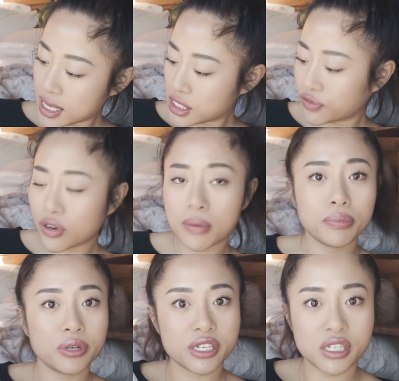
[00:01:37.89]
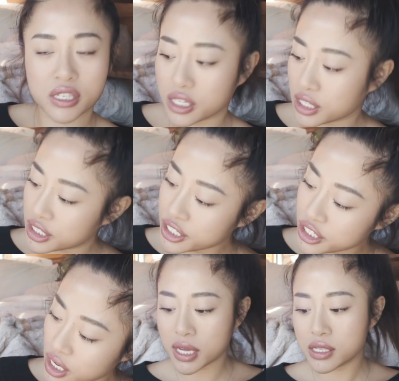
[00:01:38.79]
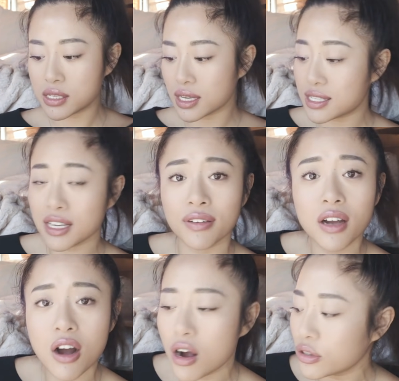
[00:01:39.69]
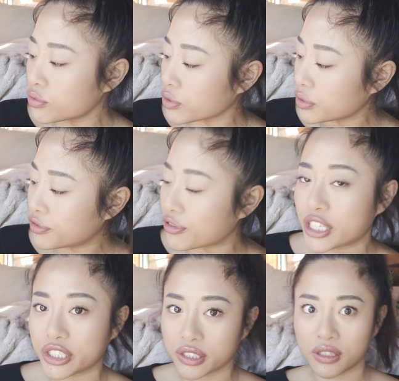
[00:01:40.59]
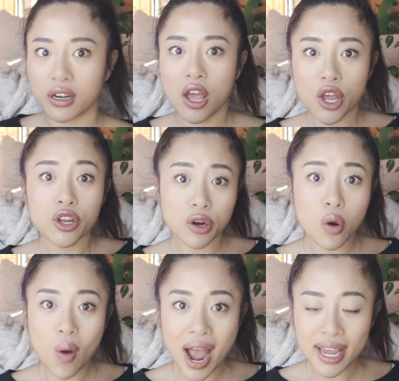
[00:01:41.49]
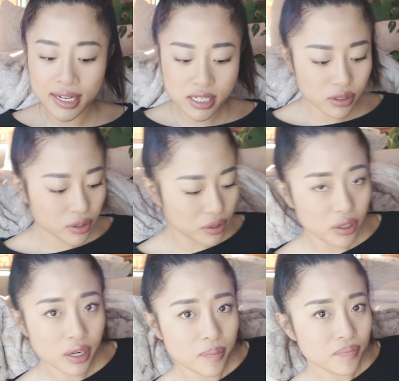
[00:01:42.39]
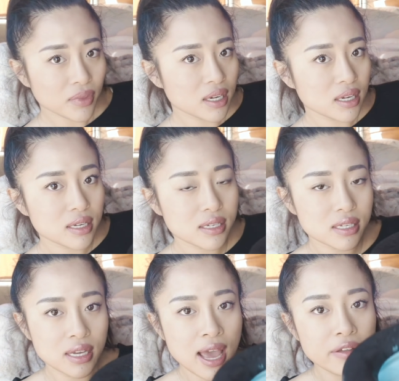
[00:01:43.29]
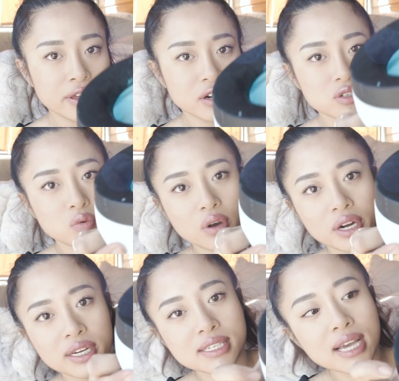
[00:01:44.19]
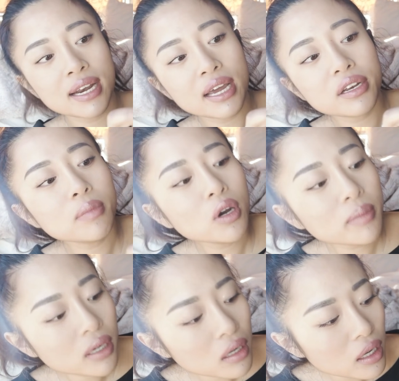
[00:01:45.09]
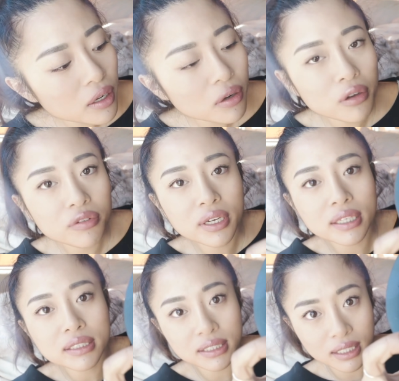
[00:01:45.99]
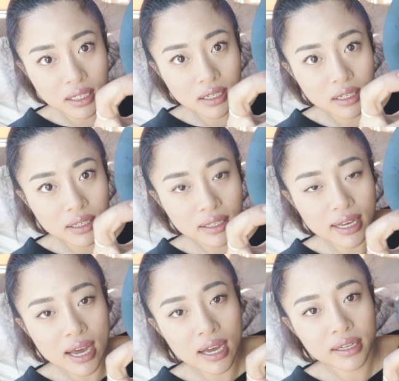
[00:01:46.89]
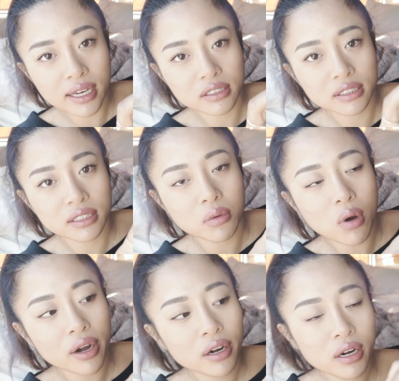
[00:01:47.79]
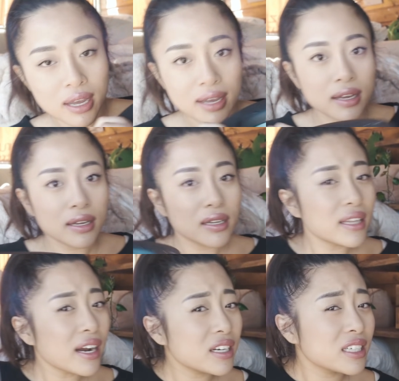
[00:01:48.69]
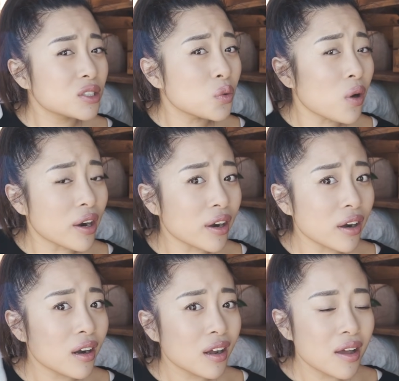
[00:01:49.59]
It's from Prestige. It's even called road freshener. You know why it is so good? See how there's water inside at the moment? I don't know if you can see it. Yeah, can you see the water? There is water.